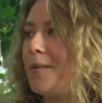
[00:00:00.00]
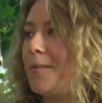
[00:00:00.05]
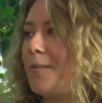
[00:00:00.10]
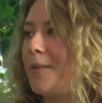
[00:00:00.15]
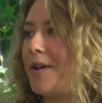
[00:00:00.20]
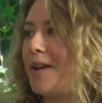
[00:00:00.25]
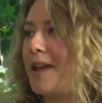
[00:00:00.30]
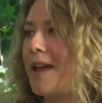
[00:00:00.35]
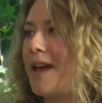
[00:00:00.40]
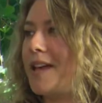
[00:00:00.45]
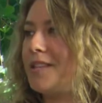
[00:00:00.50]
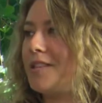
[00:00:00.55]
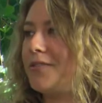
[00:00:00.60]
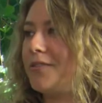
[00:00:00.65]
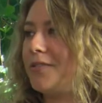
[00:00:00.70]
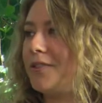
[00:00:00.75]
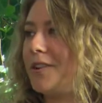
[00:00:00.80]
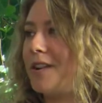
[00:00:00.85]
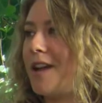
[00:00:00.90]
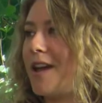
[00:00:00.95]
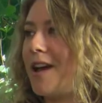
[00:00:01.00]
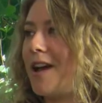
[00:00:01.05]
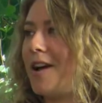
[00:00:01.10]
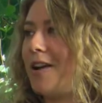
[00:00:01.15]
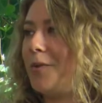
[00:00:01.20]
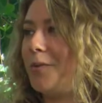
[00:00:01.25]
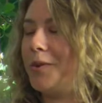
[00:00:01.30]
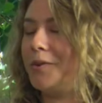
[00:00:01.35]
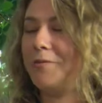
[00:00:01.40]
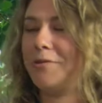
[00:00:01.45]
But as for
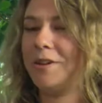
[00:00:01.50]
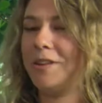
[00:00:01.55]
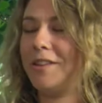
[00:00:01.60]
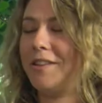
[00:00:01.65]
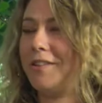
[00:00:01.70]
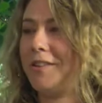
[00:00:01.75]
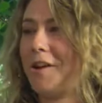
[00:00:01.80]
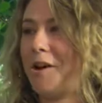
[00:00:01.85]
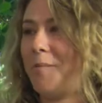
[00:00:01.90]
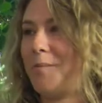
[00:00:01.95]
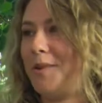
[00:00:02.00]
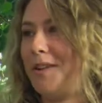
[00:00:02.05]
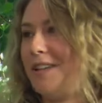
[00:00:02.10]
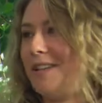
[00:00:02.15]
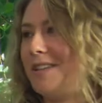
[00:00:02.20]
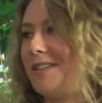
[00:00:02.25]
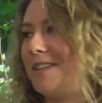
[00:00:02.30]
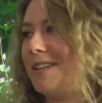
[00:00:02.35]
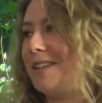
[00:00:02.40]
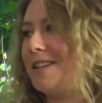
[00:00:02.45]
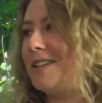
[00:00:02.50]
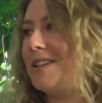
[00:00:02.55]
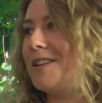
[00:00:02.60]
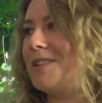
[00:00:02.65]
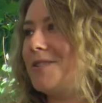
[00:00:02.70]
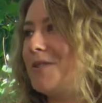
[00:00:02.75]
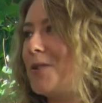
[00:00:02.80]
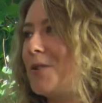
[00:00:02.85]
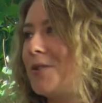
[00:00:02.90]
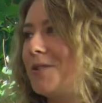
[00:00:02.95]
now, the company is 6
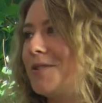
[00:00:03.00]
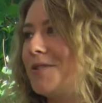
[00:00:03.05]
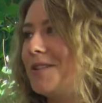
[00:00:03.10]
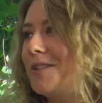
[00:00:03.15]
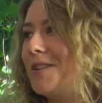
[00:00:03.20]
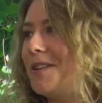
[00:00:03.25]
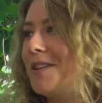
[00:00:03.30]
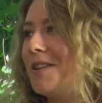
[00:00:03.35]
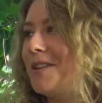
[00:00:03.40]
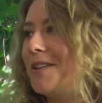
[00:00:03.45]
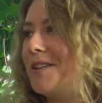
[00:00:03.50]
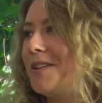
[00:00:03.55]
days old. Oh,